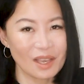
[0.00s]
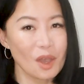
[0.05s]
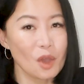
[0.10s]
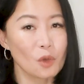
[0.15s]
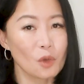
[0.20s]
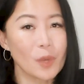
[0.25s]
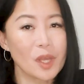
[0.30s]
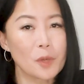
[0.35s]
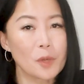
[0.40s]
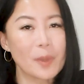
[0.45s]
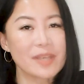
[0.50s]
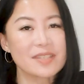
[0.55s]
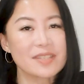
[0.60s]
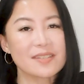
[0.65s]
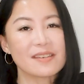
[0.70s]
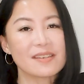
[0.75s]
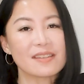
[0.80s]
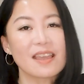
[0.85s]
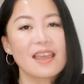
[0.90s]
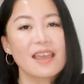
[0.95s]
Quick
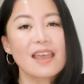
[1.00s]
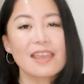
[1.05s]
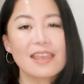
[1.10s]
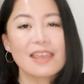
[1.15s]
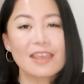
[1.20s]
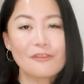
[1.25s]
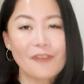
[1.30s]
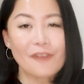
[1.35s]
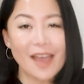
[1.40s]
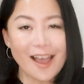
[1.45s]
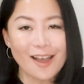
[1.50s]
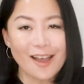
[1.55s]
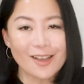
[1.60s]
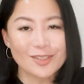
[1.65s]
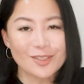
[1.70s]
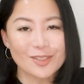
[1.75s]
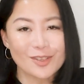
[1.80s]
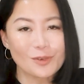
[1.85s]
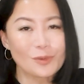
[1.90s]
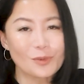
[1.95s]
question. If I
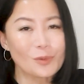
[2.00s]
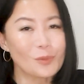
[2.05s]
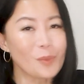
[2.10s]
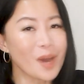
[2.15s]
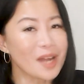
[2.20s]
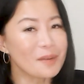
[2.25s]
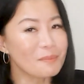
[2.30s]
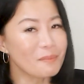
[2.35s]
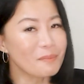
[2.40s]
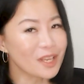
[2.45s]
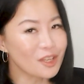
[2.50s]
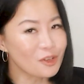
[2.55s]
ask you what made